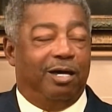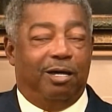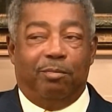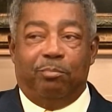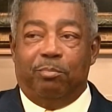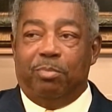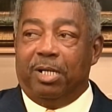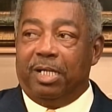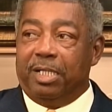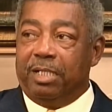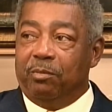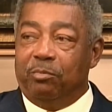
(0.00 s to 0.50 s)

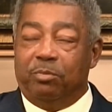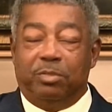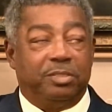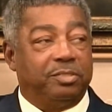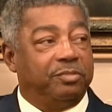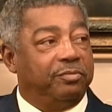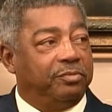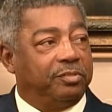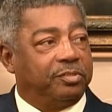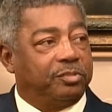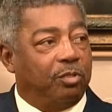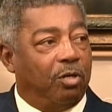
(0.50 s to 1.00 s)
But it was
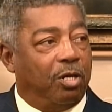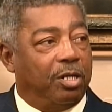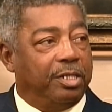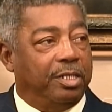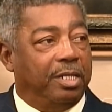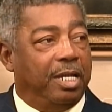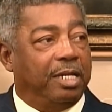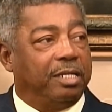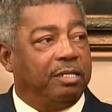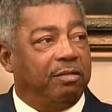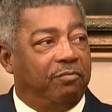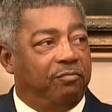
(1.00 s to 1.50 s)

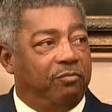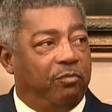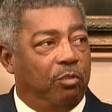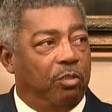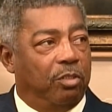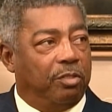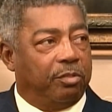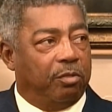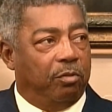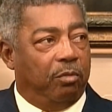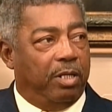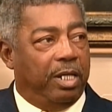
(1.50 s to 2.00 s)
starting at the
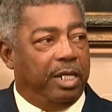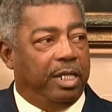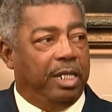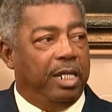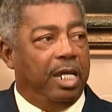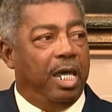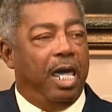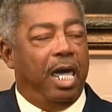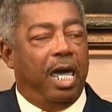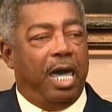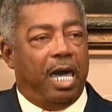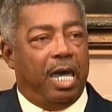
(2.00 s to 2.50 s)
fourth grade.
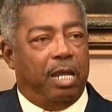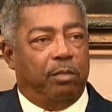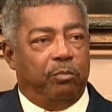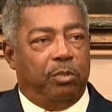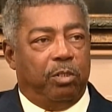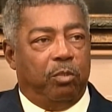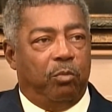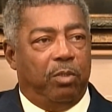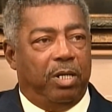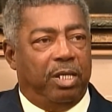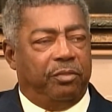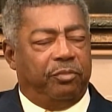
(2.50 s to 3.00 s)
And we
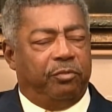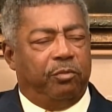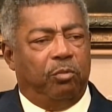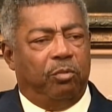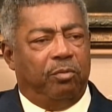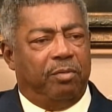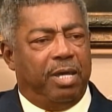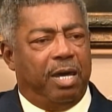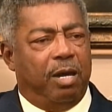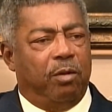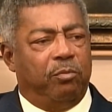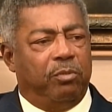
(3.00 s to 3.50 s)
went through
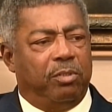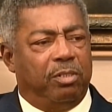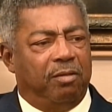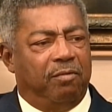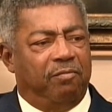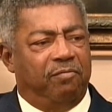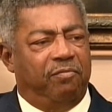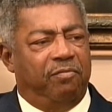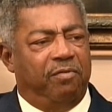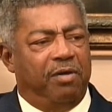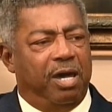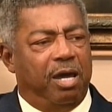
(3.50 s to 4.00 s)
that with a
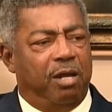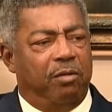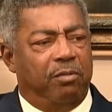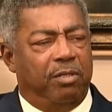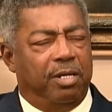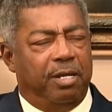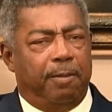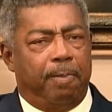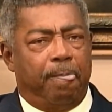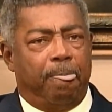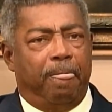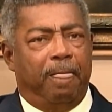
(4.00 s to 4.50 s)

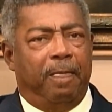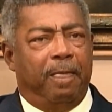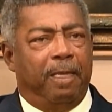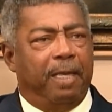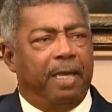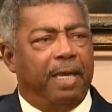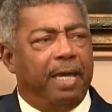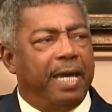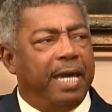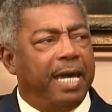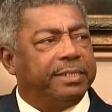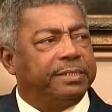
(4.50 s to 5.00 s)
very
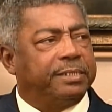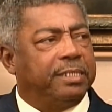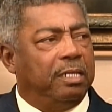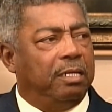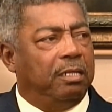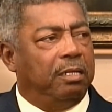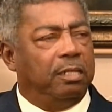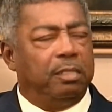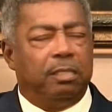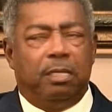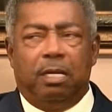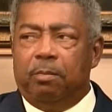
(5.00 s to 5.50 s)

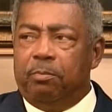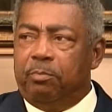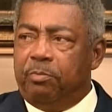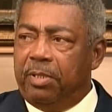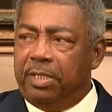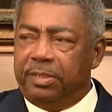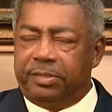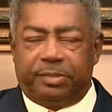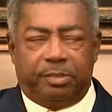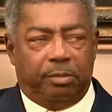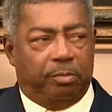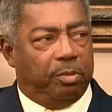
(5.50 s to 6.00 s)
excellent
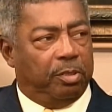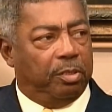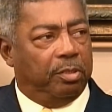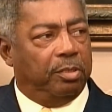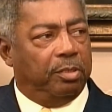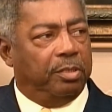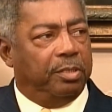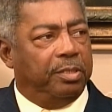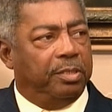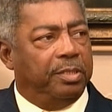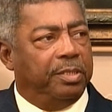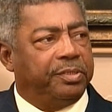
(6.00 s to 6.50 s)
principal,
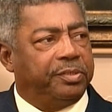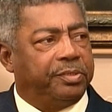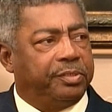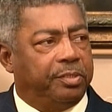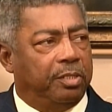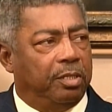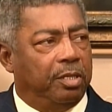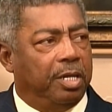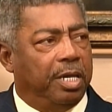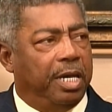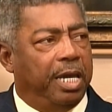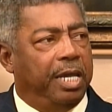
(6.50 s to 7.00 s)

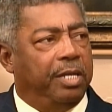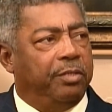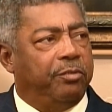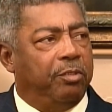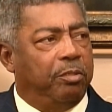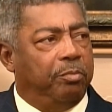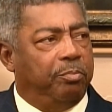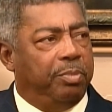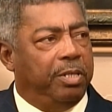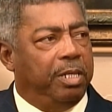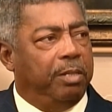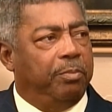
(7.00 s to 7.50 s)
Mr. Adrian P.